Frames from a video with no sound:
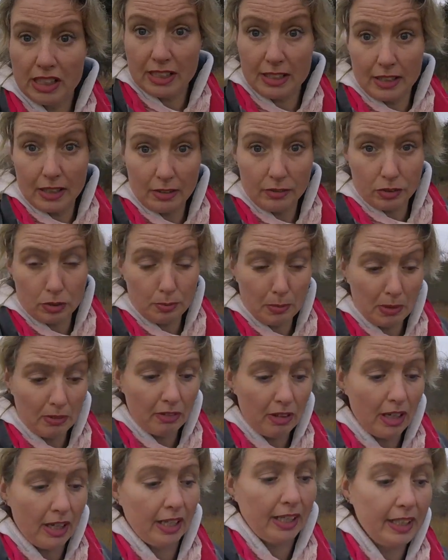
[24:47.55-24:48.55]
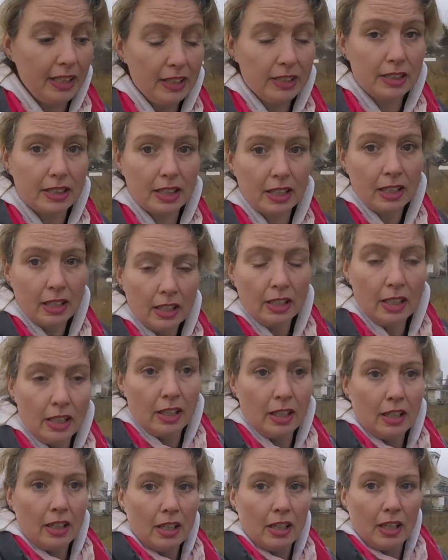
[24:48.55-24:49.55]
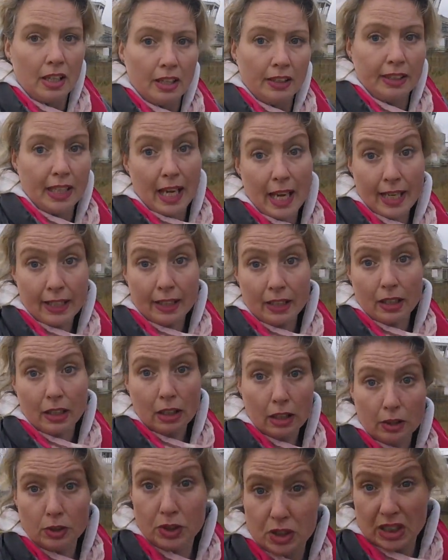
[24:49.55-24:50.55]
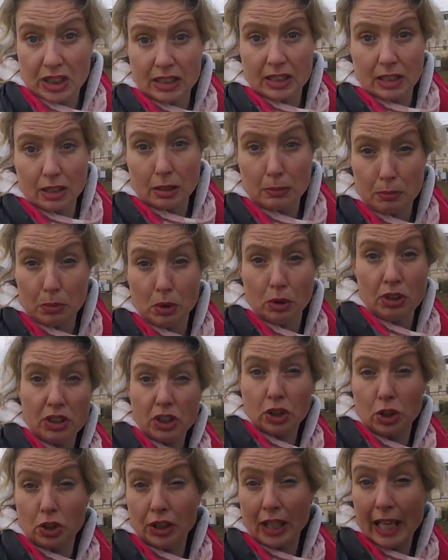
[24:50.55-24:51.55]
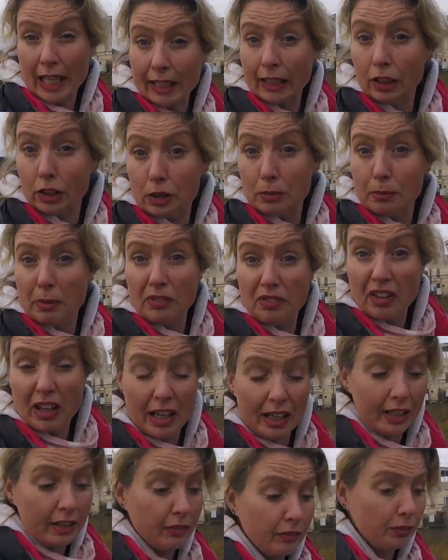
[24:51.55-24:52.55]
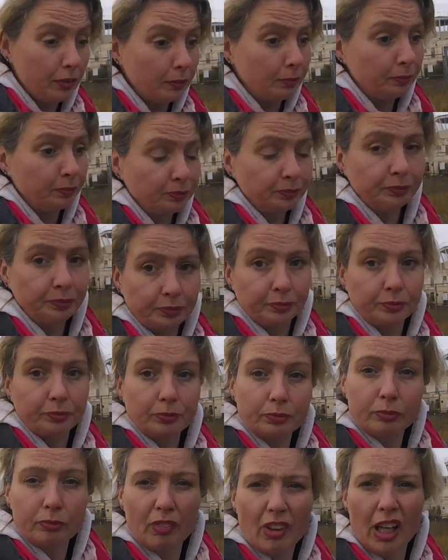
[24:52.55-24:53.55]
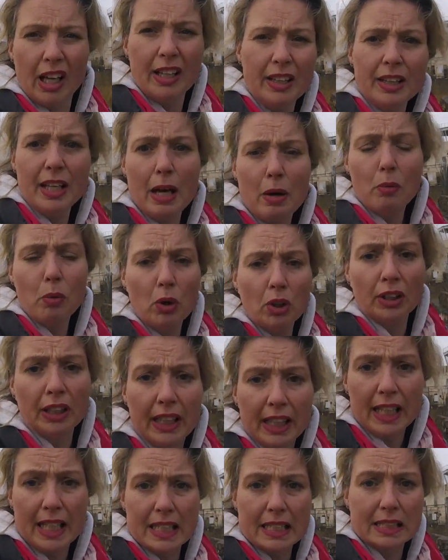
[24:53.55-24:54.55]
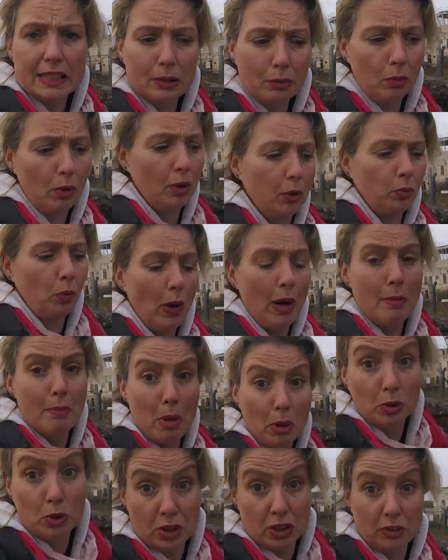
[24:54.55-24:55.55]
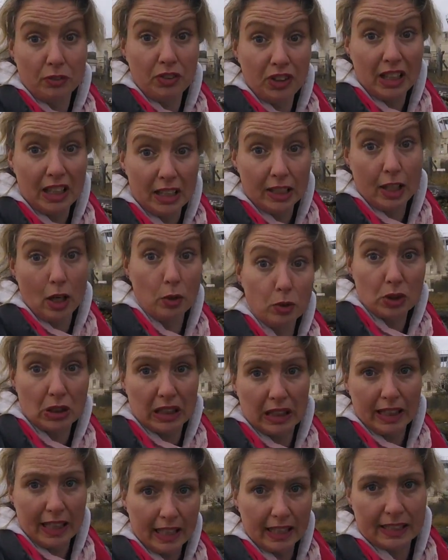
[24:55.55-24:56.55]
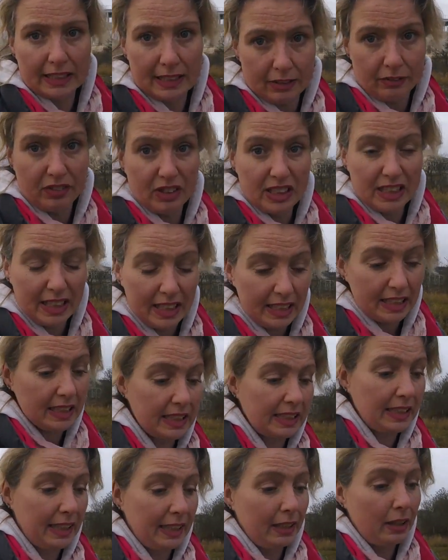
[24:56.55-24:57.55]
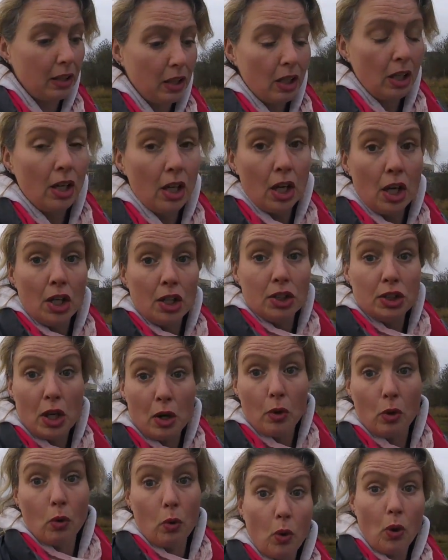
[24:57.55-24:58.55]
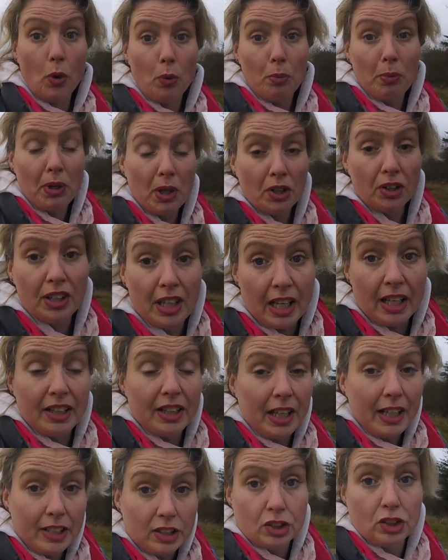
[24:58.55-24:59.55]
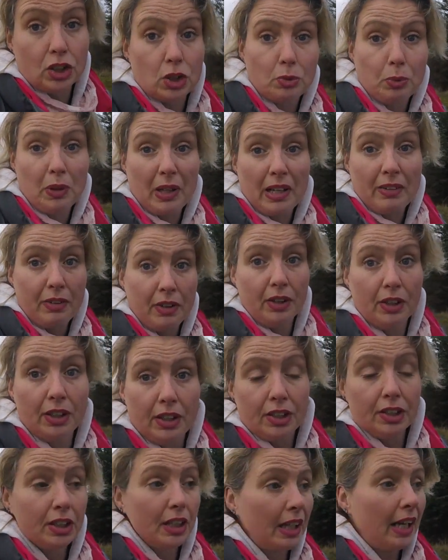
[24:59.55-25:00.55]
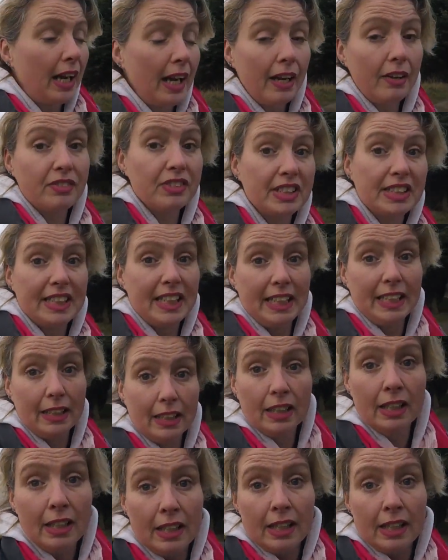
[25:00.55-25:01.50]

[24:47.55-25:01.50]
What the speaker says: serves me right, the hangar closest to the moor is called hangar number 5, and that one is the one where most of the ghostly activity is seen. Don't quote me on that, that is just what I've heard. I haven't seen